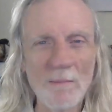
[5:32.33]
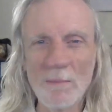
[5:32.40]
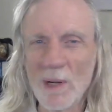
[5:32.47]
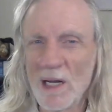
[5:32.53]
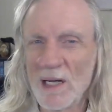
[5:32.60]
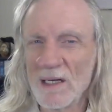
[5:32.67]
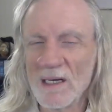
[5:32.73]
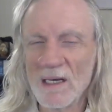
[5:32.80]

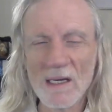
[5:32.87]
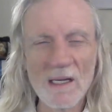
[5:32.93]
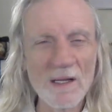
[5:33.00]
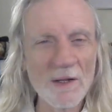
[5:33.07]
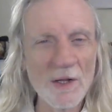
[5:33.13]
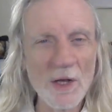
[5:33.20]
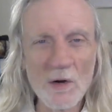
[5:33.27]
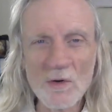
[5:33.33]
But
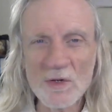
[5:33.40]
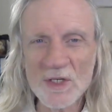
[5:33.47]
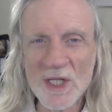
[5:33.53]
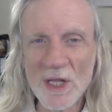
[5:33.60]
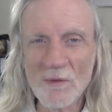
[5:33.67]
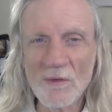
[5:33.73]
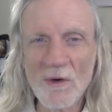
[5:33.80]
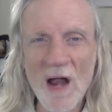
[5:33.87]

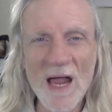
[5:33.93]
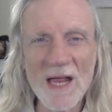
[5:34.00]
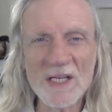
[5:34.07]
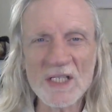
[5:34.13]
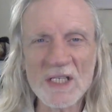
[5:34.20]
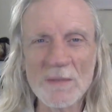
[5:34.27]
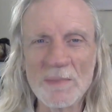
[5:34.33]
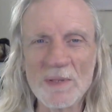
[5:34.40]
those that
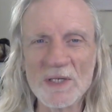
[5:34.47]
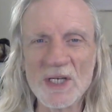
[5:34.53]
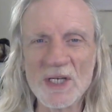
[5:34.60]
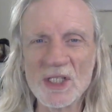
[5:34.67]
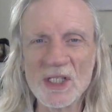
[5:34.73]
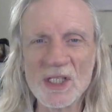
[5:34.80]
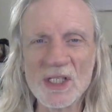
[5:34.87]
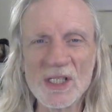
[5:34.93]
rise to
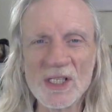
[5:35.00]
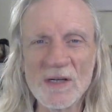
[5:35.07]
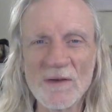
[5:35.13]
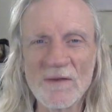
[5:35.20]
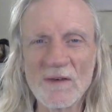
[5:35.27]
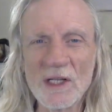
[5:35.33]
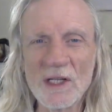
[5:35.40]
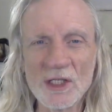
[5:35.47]
positions
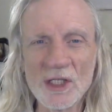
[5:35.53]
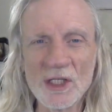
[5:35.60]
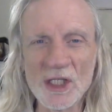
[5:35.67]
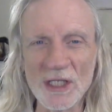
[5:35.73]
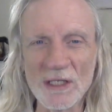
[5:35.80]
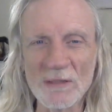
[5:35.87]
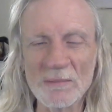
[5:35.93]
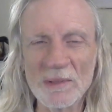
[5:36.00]
of
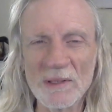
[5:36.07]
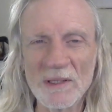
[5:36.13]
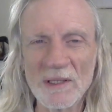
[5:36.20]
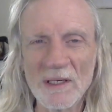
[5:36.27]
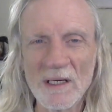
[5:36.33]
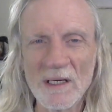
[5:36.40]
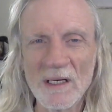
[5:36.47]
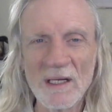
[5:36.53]
leadership
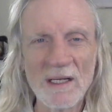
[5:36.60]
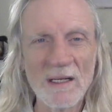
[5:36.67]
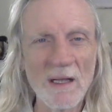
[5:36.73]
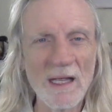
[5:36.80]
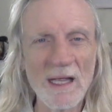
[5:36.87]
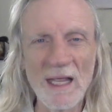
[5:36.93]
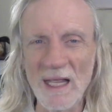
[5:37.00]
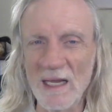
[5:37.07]

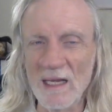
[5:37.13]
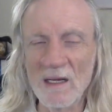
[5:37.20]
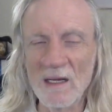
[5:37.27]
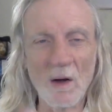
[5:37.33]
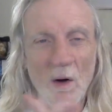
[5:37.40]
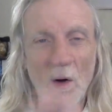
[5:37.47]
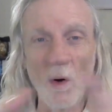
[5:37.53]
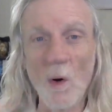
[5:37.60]

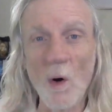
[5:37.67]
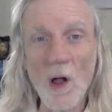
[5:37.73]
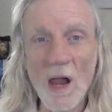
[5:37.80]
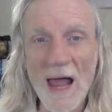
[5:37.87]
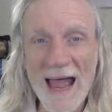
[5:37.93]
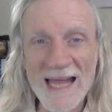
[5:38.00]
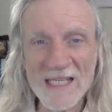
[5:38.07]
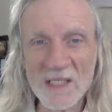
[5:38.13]
in
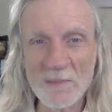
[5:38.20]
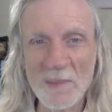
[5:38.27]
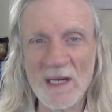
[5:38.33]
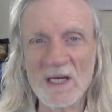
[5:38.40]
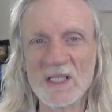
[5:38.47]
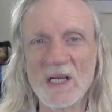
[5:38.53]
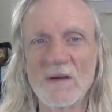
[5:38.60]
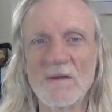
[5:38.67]
all
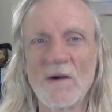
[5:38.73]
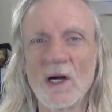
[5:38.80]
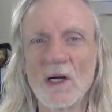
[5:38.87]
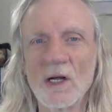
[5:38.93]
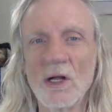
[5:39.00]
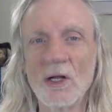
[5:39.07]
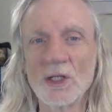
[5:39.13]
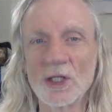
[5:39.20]
aspects of
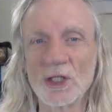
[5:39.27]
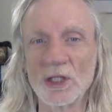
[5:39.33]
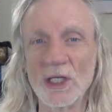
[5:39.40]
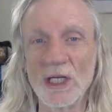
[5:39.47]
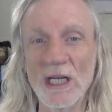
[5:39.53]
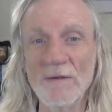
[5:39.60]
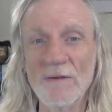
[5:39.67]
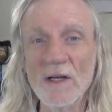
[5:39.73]
our culture,
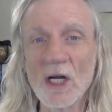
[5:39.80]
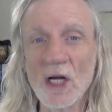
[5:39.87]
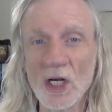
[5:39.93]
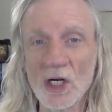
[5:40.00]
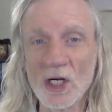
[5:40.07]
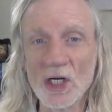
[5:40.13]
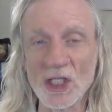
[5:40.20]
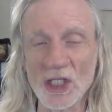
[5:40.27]
even
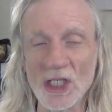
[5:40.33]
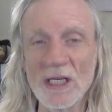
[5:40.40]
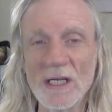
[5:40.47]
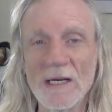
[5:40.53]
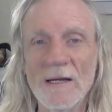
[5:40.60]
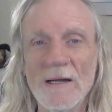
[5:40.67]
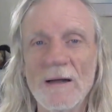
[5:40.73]
clergy,